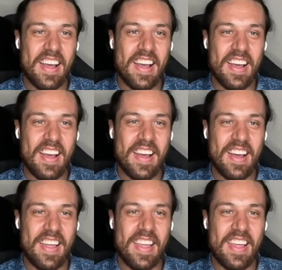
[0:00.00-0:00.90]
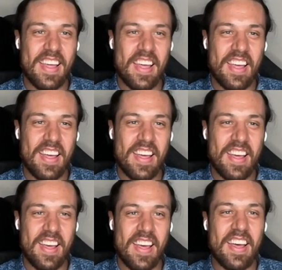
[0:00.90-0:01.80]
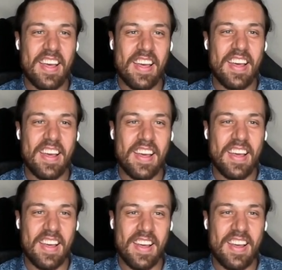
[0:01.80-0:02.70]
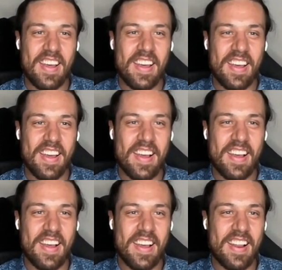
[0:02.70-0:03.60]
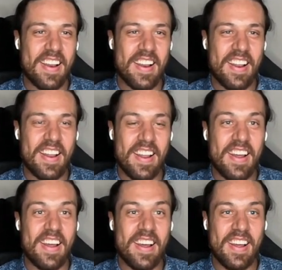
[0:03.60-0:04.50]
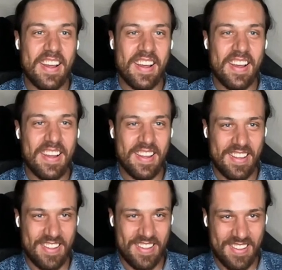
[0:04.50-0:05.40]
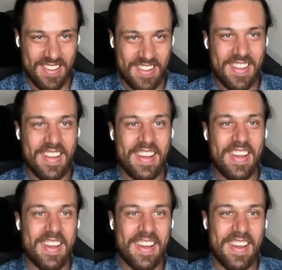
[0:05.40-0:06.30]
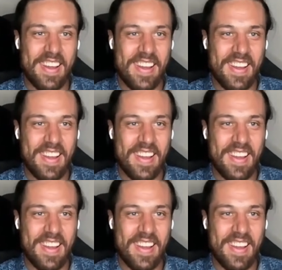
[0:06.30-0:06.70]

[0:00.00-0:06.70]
(silent)